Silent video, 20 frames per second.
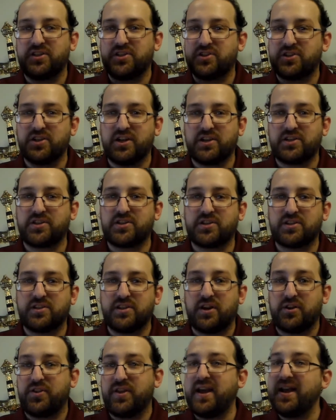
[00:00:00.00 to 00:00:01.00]
It's
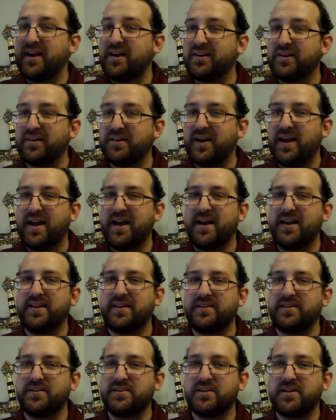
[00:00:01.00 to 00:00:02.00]
just they're there
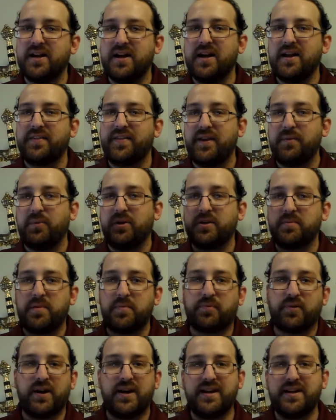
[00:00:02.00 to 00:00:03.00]
and they want to
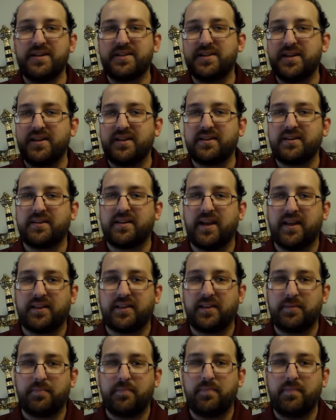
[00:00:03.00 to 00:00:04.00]
be praised and
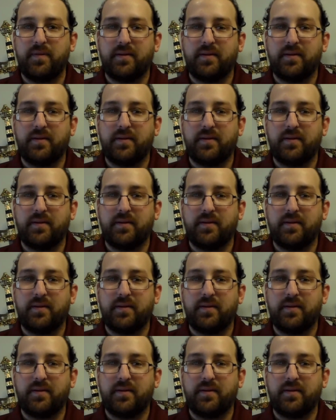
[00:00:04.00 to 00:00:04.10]
get